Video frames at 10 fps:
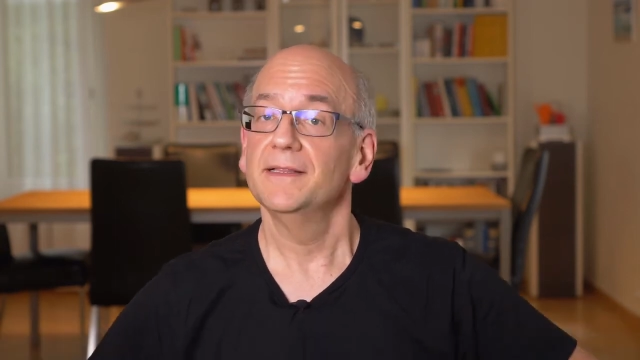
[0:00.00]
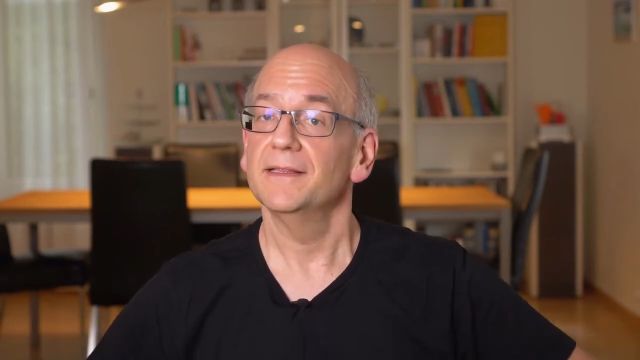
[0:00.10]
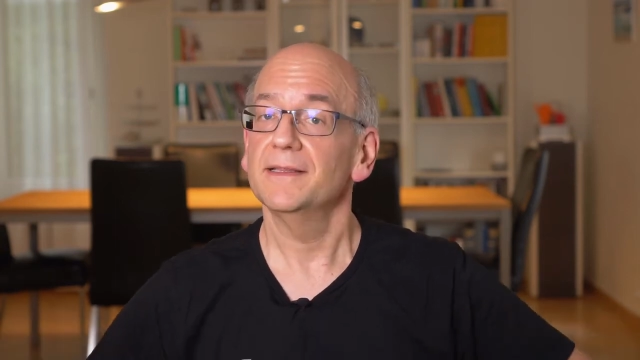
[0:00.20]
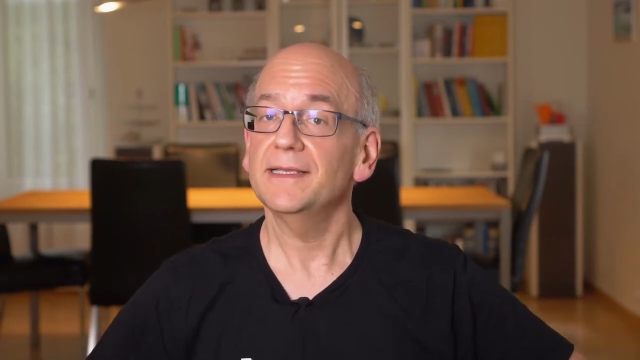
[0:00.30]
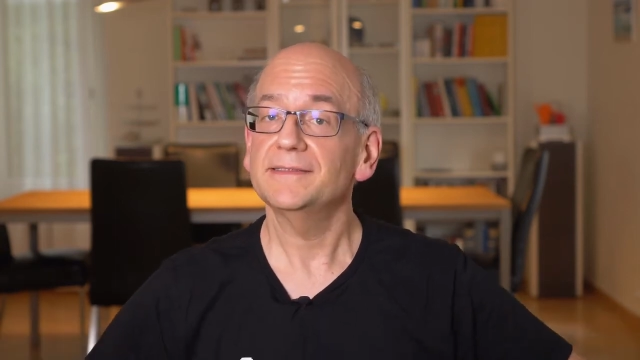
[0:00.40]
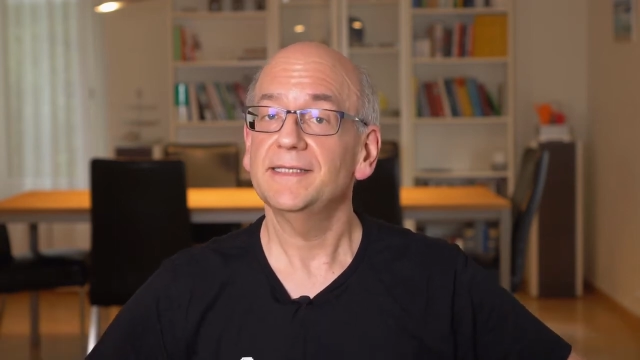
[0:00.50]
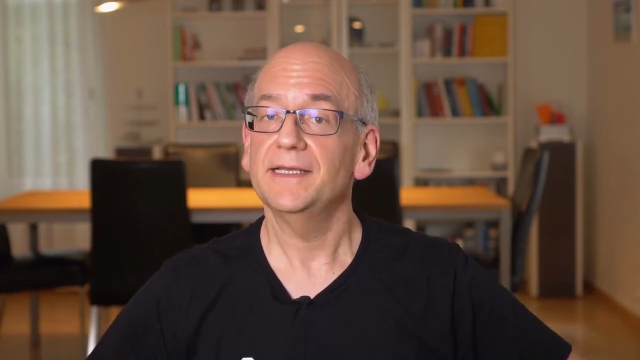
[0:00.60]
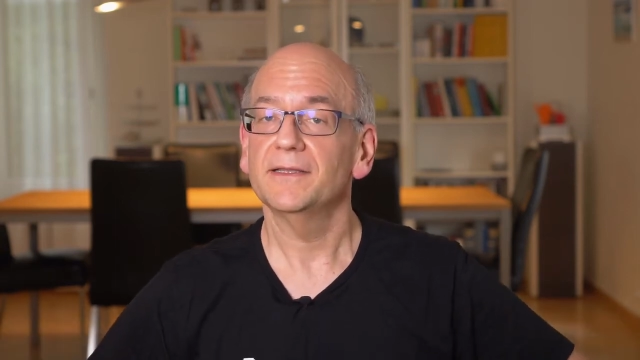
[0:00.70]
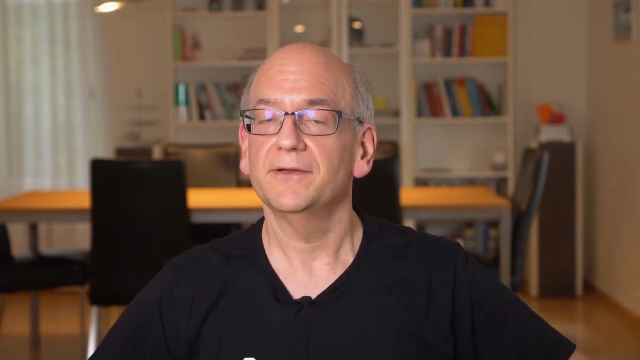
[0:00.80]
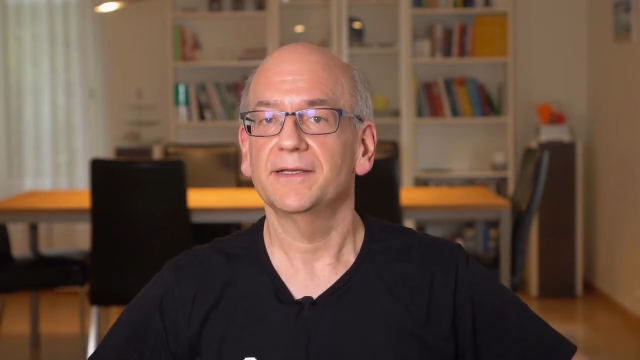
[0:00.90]
Let's
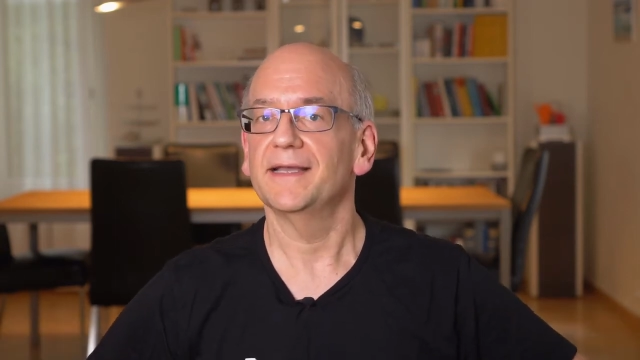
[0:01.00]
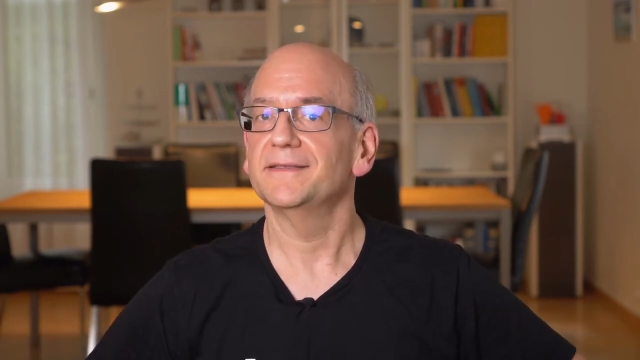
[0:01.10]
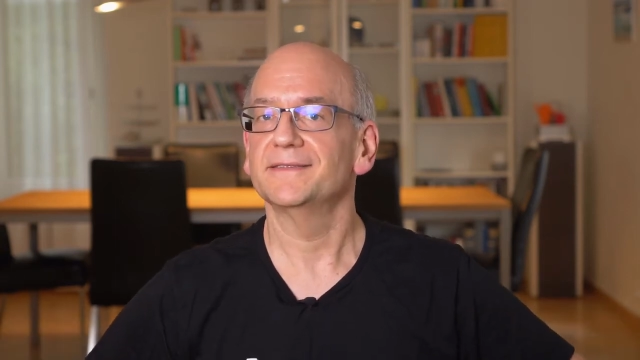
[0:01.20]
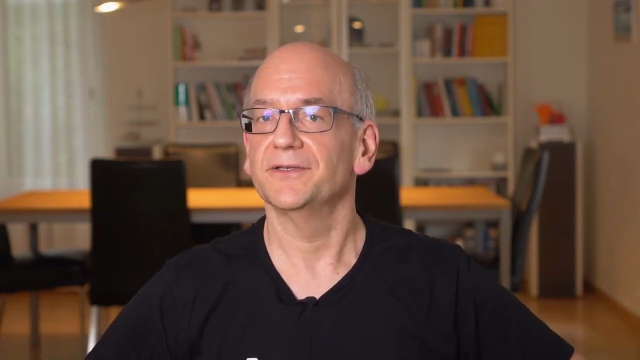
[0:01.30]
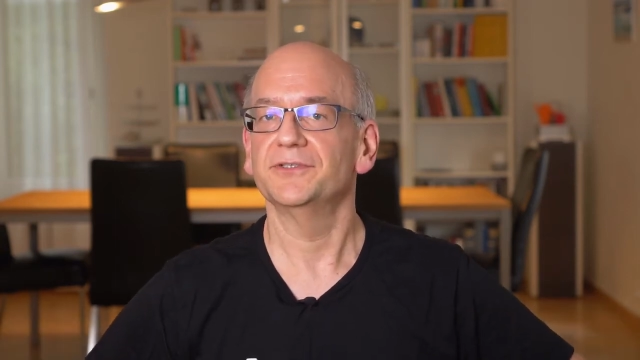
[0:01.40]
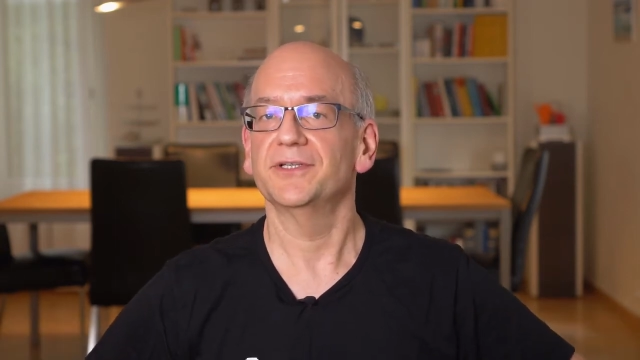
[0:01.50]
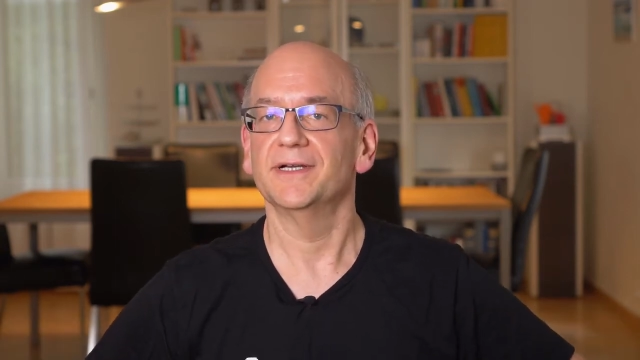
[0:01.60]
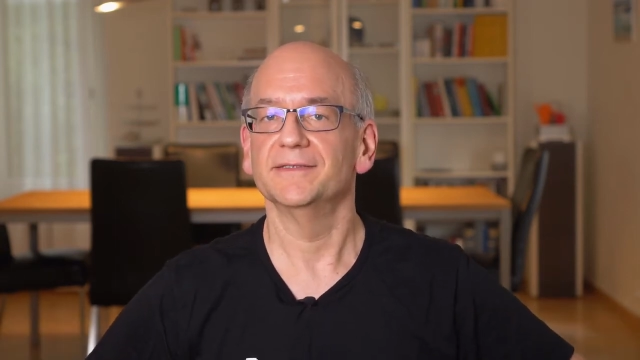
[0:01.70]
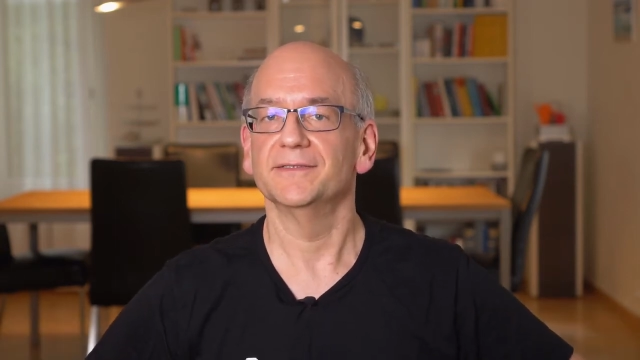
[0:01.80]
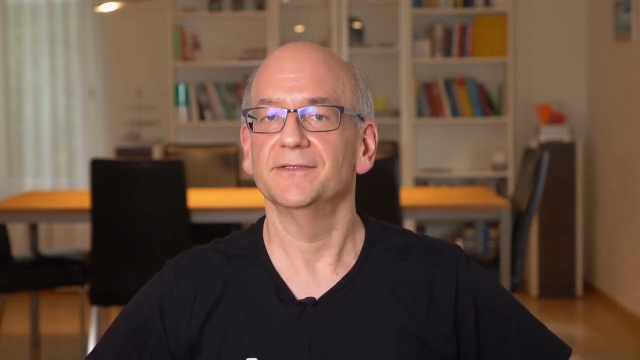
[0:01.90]
take a look at Search
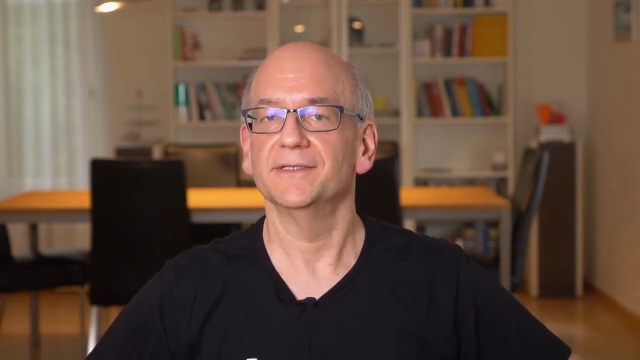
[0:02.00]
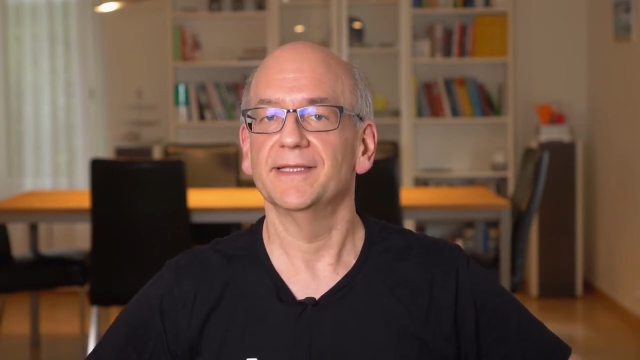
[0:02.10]
Console